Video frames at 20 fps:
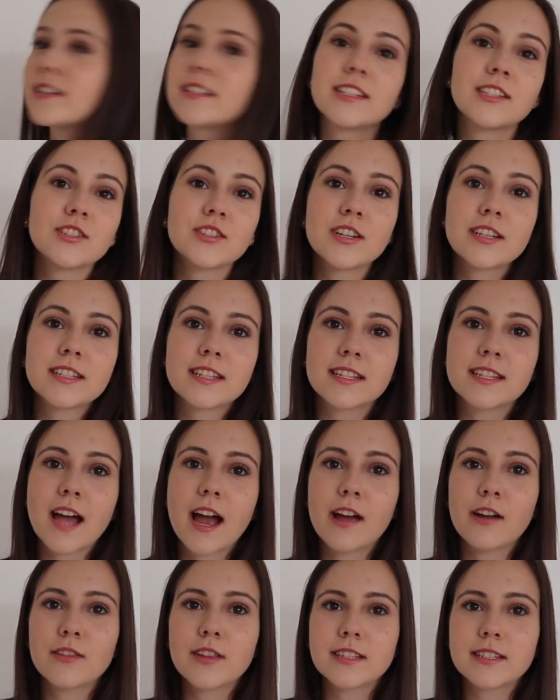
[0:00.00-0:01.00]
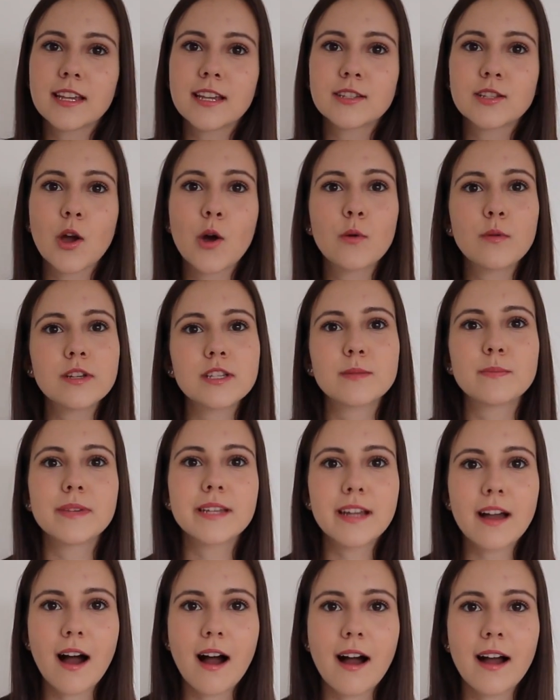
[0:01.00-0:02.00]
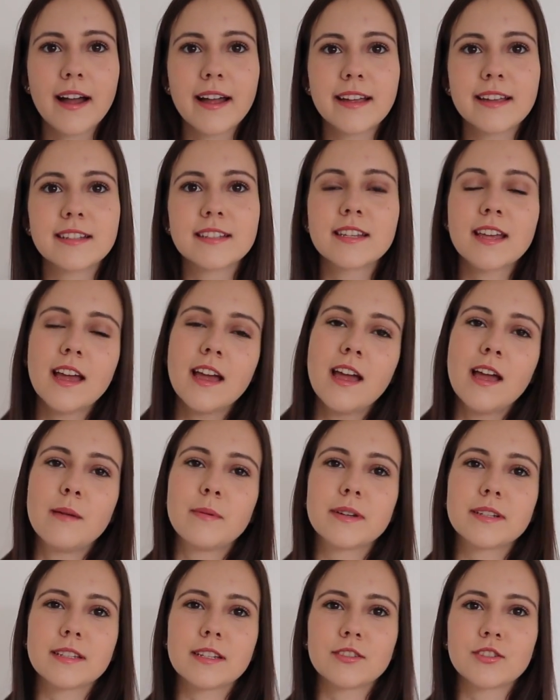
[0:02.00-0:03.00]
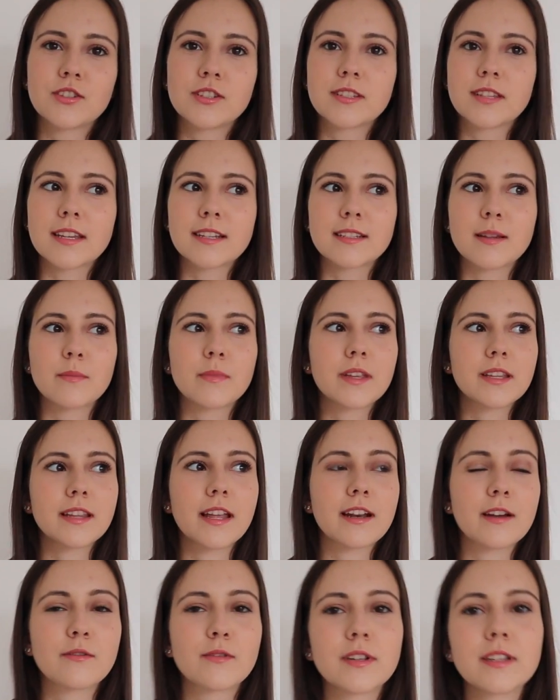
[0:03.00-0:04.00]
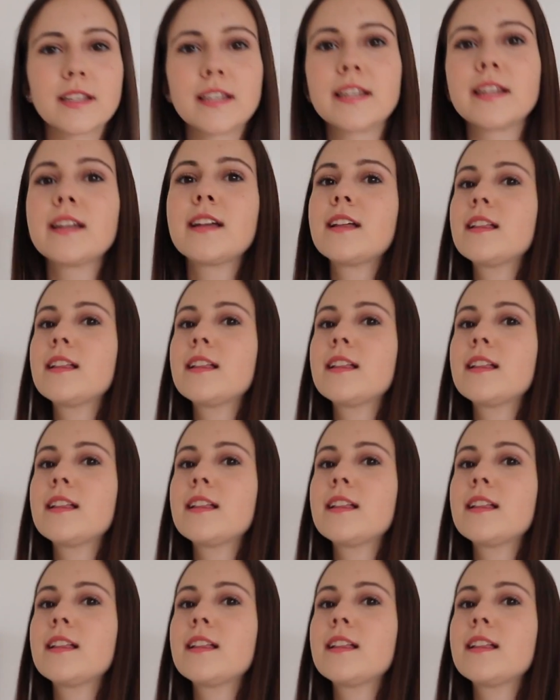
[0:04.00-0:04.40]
this is just a tile that says, always be kind, because that's just like something that I really